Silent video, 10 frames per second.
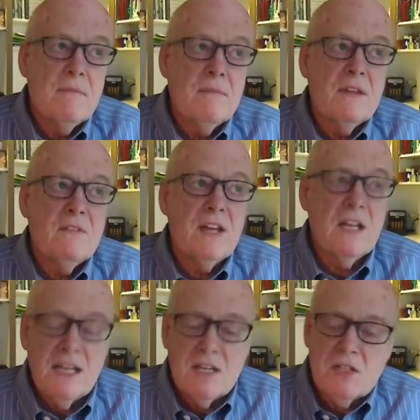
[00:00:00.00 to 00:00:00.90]
The
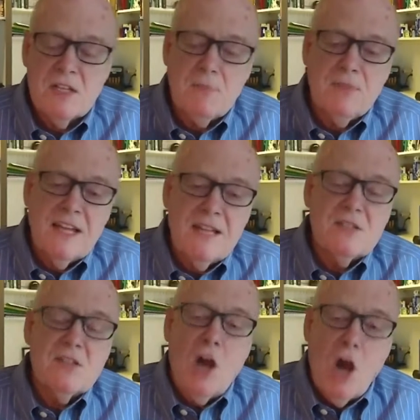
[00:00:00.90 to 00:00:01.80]
ventilation in
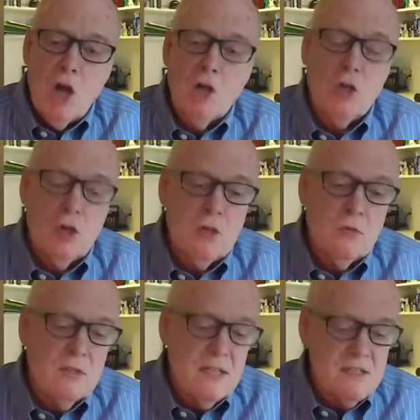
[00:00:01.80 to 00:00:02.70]
planes aren't good
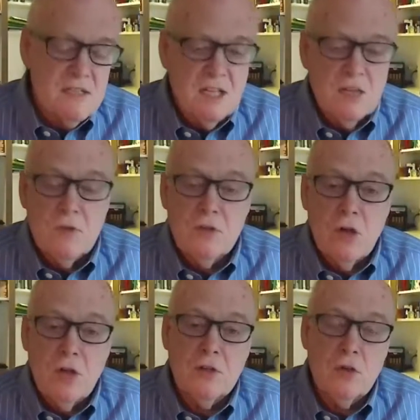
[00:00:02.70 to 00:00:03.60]
necessarily when they're
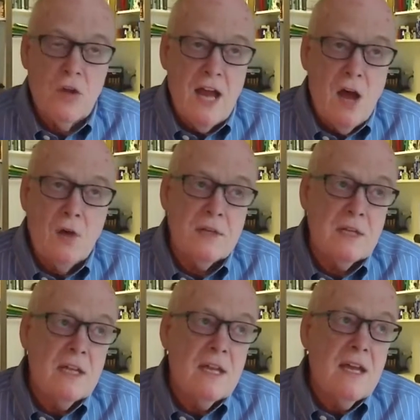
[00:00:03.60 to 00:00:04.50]
on the ground,
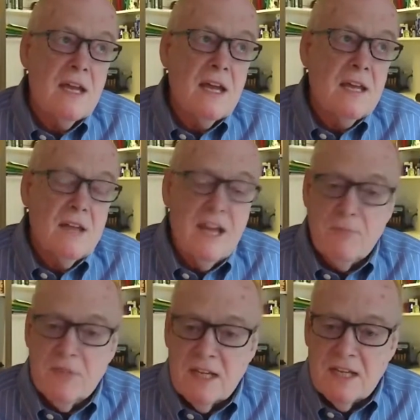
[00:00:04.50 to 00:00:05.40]
and there have
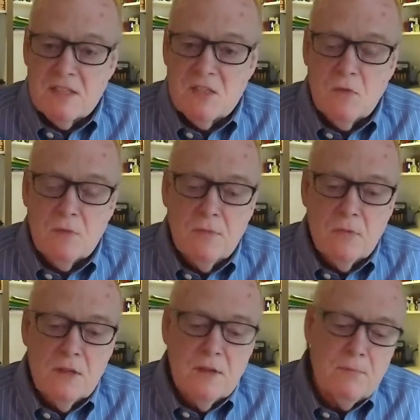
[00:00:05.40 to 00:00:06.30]
been cases
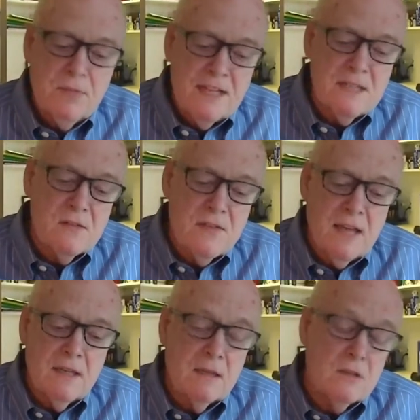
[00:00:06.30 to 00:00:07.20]
where the planes have had,
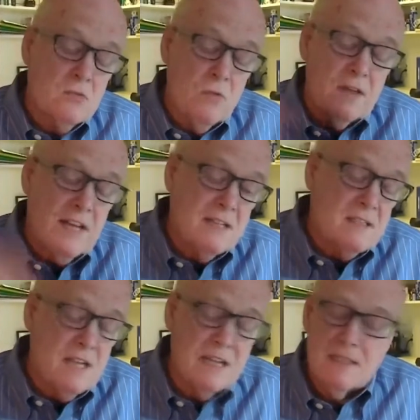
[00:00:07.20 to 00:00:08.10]
there's one case in
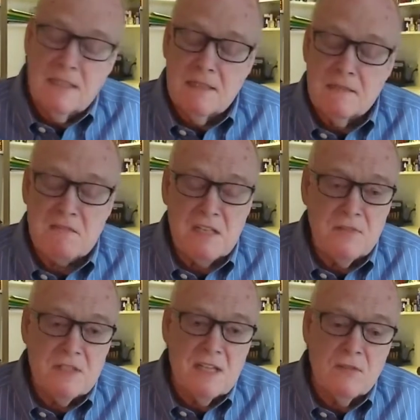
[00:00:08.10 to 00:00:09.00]

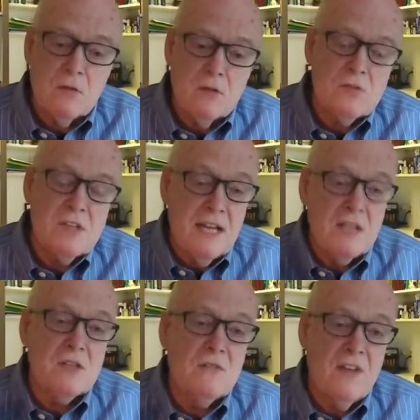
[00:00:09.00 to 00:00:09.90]
1977 where there was an
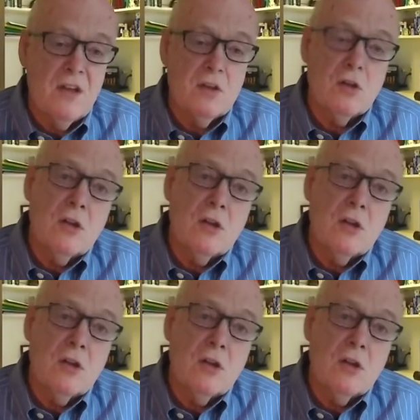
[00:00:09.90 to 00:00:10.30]
engine failure